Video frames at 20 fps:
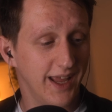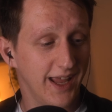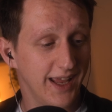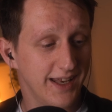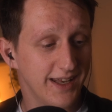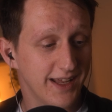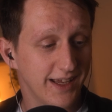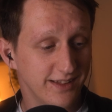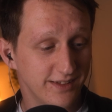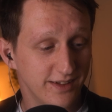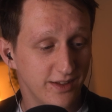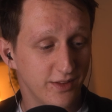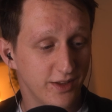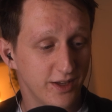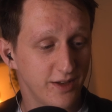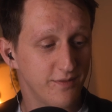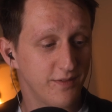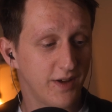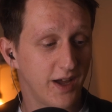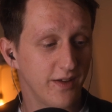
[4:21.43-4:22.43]
In
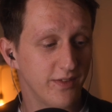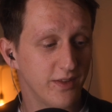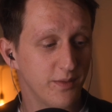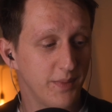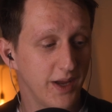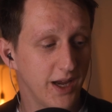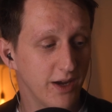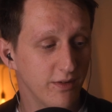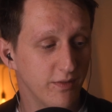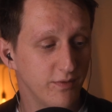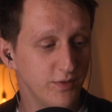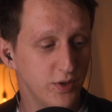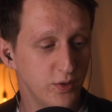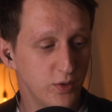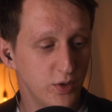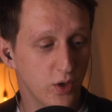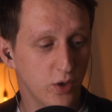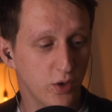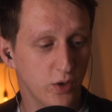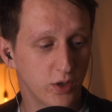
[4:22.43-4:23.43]
1935, the mayor of New
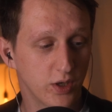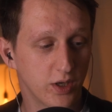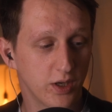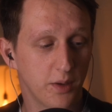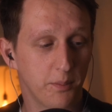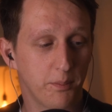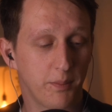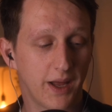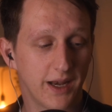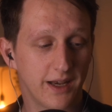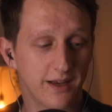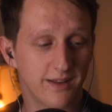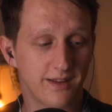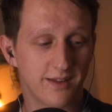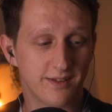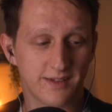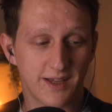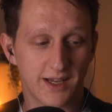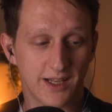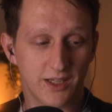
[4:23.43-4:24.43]
York banned
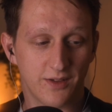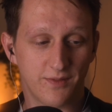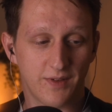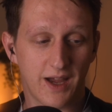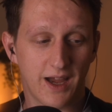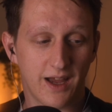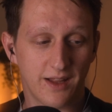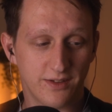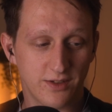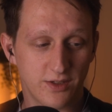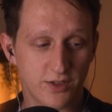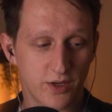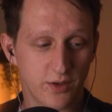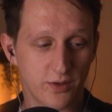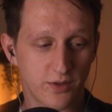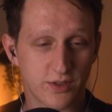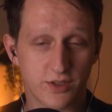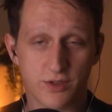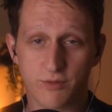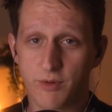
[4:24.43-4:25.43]
the sale of
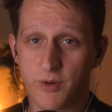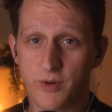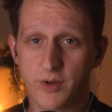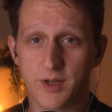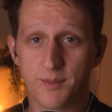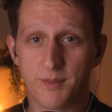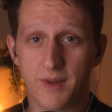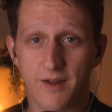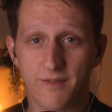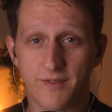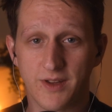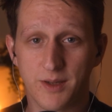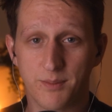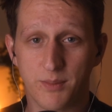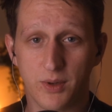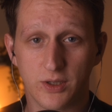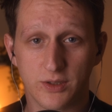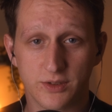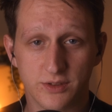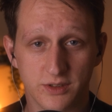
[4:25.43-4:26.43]
artichokes to ruin a mafia
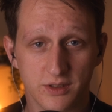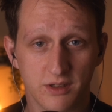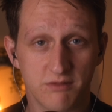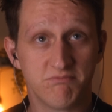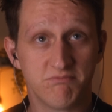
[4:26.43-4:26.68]
boss.